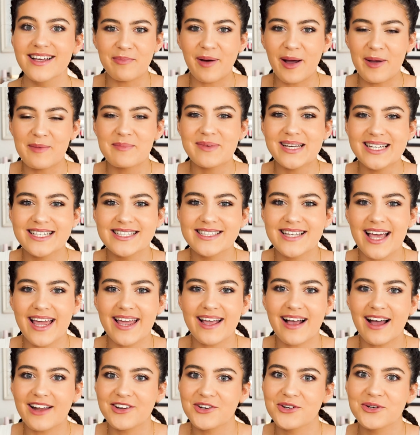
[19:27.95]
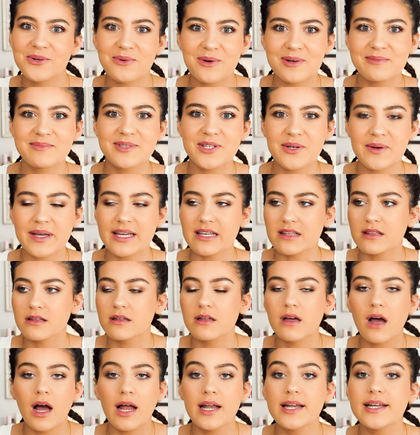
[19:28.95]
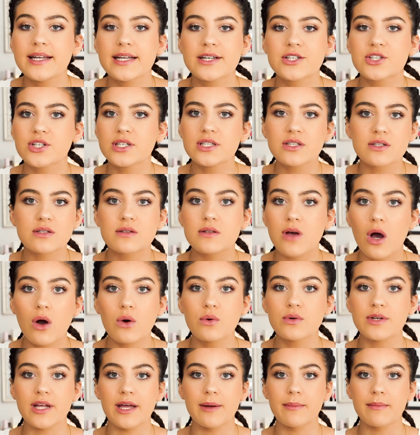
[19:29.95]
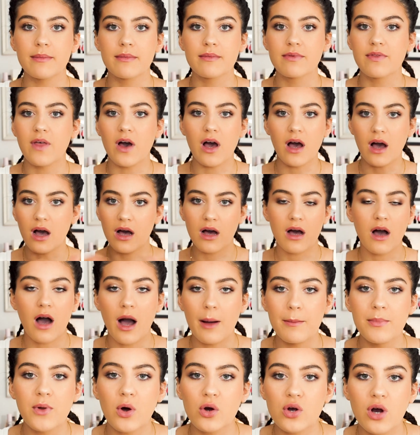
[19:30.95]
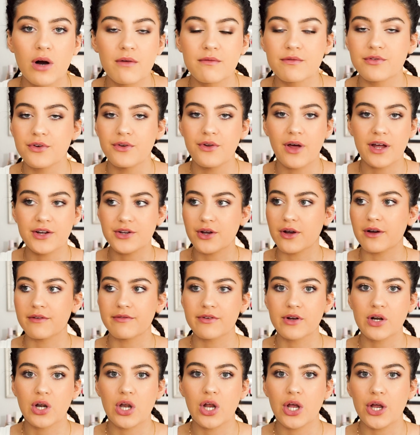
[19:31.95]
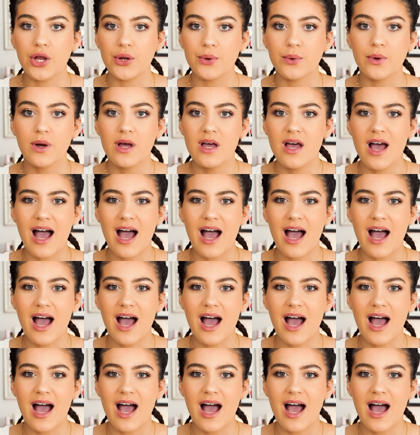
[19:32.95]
By me saying I don't know what I'm doing, I literally just told him that I'm not confident, I don't have a clue,